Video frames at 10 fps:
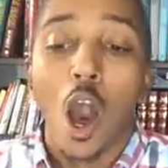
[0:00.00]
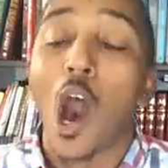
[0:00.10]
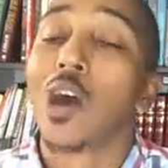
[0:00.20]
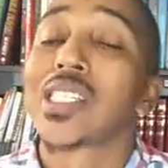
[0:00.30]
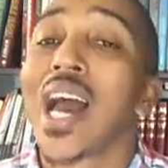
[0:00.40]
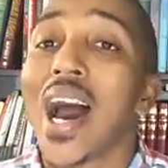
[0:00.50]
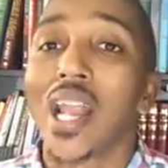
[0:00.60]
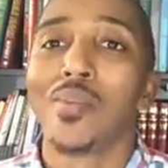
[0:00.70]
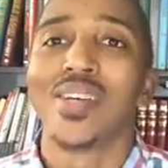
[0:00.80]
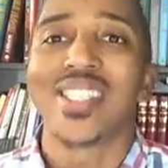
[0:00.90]

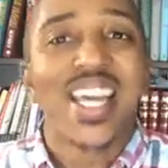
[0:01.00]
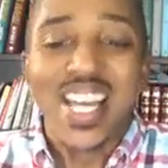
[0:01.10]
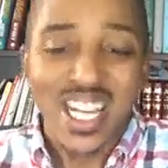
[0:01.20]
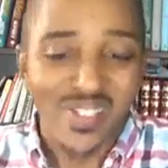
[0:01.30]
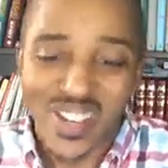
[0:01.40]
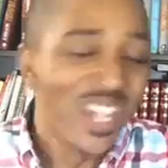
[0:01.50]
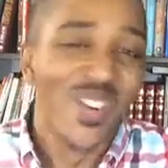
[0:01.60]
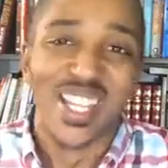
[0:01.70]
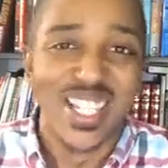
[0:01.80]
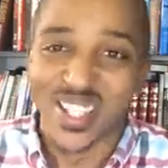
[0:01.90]
autonomous
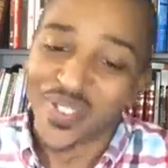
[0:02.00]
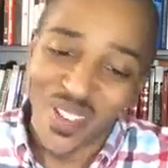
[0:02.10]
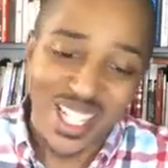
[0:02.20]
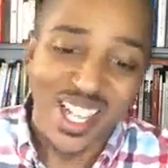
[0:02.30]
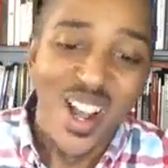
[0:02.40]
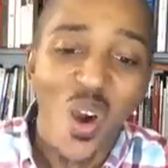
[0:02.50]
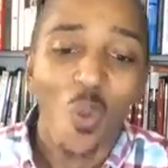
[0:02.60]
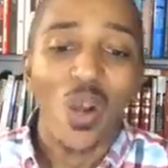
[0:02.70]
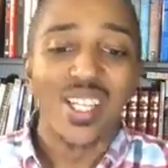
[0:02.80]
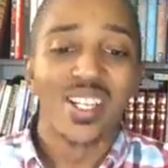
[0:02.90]
individualism, which,
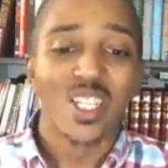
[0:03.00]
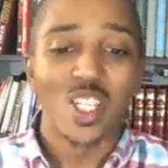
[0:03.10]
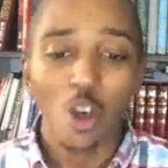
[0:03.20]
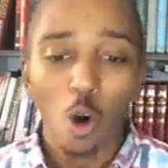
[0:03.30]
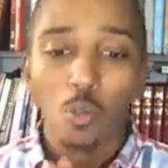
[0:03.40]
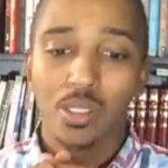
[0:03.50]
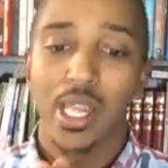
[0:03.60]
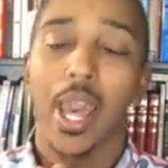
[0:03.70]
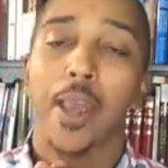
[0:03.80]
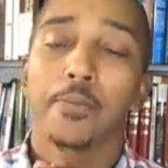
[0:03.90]
which assumes
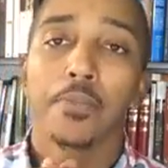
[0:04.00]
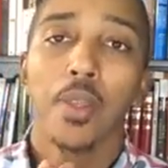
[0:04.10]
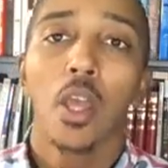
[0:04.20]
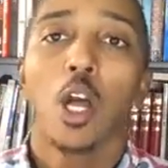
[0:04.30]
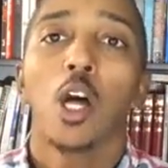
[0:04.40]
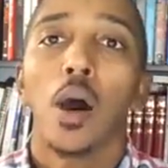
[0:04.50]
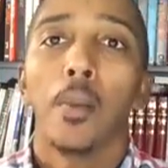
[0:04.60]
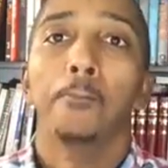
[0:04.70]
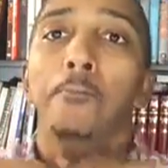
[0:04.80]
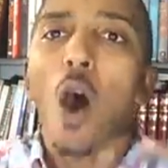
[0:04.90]
that
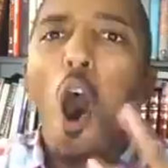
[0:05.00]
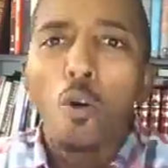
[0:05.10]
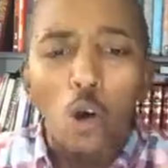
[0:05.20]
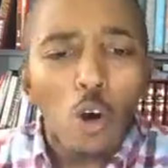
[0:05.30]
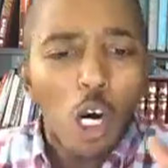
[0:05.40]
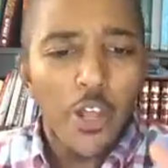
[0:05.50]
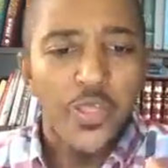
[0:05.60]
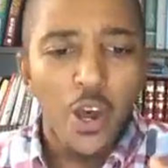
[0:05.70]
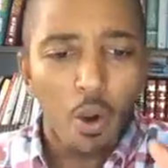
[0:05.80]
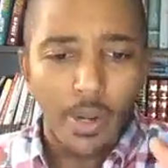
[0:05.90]
moral
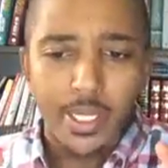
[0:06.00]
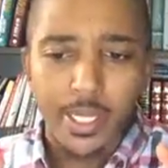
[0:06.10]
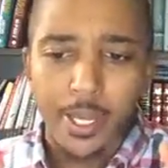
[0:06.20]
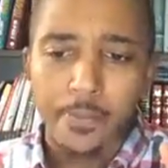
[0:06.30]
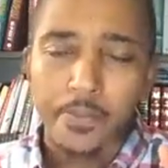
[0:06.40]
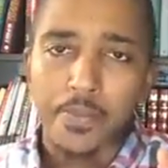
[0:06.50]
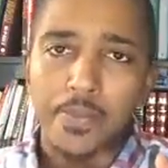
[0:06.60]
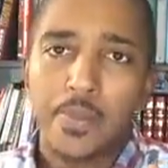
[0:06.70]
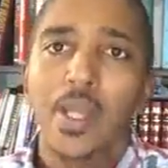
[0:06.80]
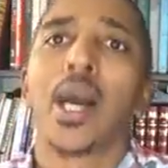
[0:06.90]
authority
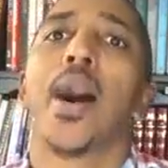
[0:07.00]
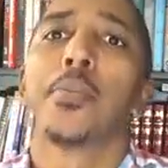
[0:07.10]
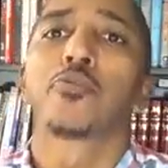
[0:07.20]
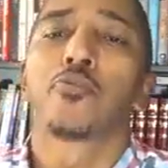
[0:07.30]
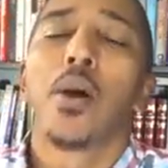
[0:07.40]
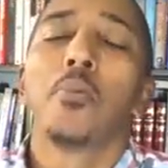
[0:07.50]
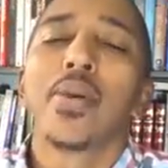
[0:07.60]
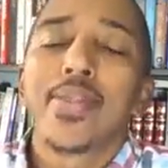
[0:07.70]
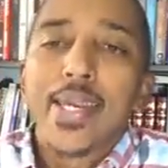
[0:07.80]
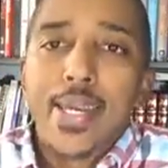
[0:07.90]
comes from
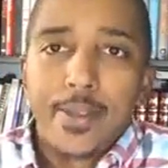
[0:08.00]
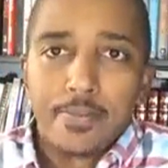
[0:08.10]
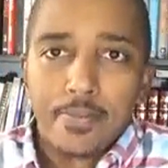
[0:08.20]
within.